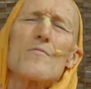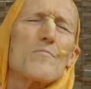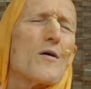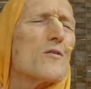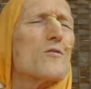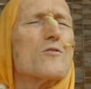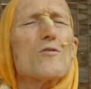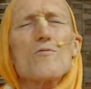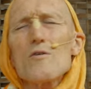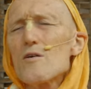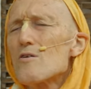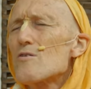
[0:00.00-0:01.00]
Mother
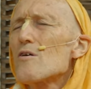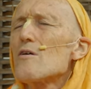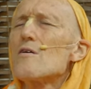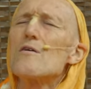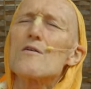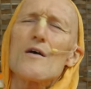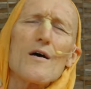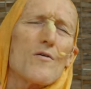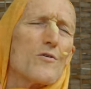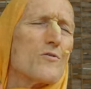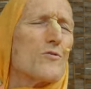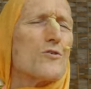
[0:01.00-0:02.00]
Teresa and
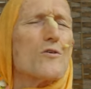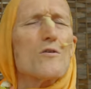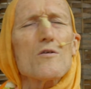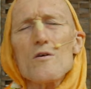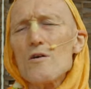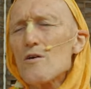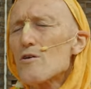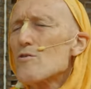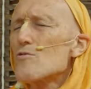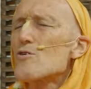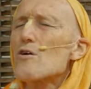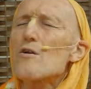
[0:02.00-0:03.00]
how you should
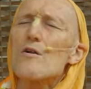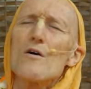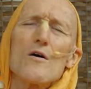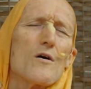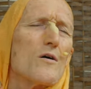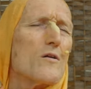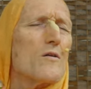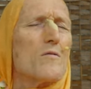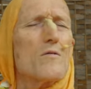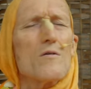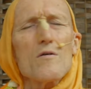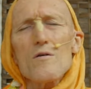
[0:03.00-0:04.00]
you should learn